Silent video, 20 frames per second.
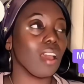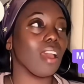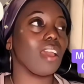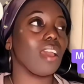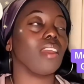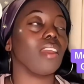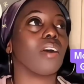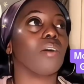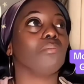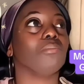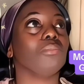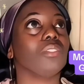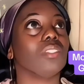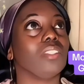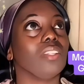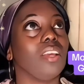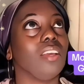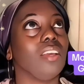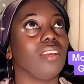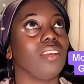And I'm
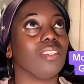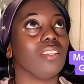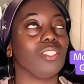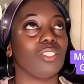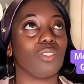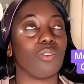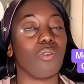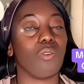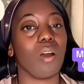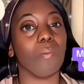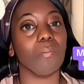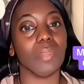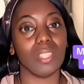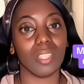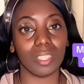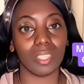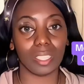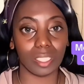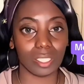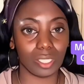so I'm in
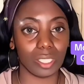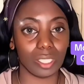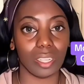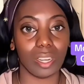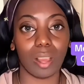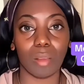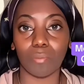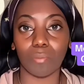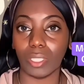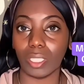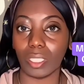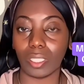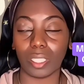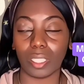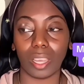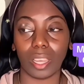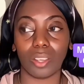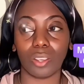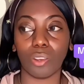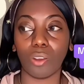the kitchen and I'm just
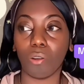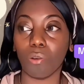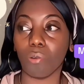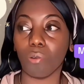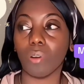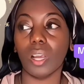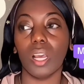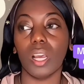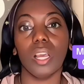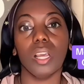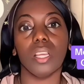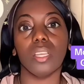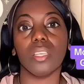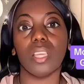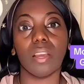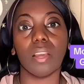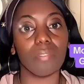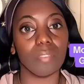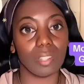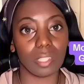like, yo,
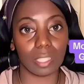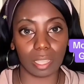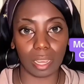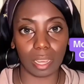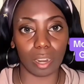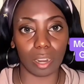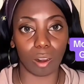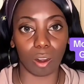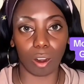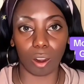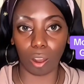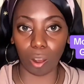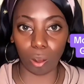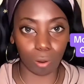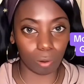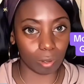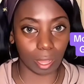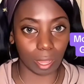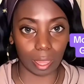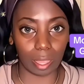y'all really gotta
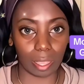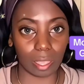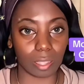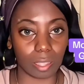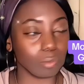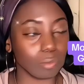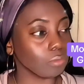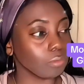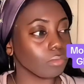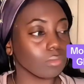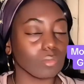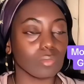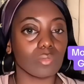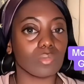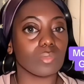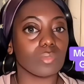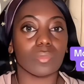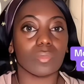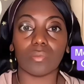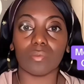go. Like,
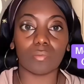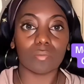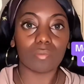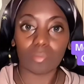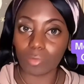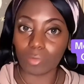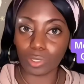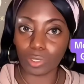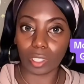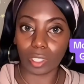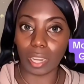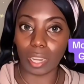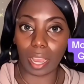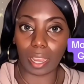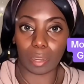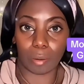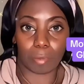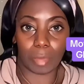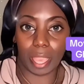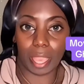you're not
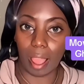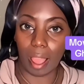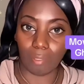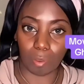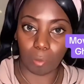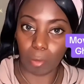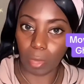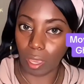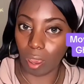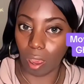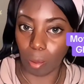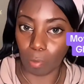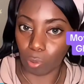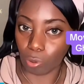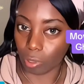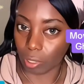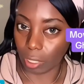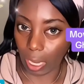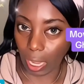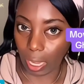gonna be having me up
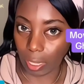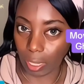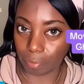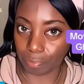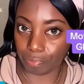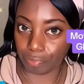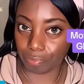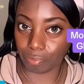all night.